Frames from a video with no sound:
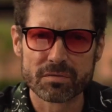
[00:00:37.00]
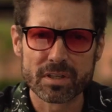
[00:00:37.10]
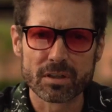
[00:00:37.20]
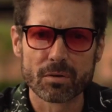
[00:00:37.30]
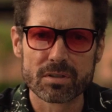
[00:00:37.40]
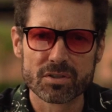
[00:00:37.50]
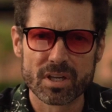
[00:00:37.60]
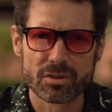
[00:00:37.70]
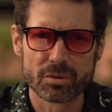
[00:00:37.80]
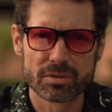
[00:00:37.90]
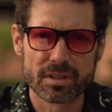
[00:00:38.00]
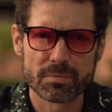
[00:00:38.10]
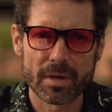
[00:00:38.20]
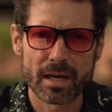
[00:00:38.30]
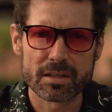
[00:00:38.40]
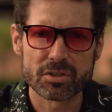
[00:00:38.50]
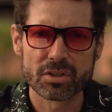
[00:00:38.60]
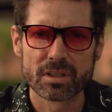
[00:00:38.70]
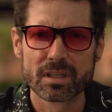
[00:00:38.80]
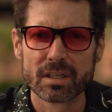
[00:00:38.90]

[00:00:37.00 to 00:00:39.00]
vehicle in Central Dispatch.